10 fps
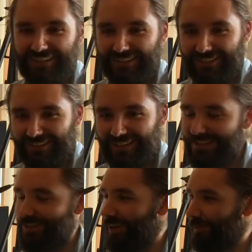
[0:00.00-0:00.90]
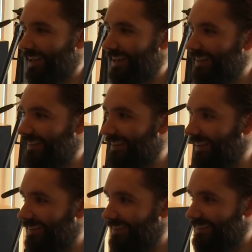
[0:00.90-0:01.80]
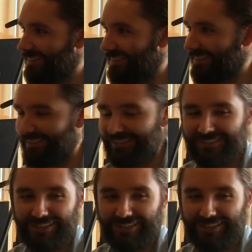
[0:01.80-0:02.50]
Um, that's yeah. all right. We can edit it out. Yeah, excellent.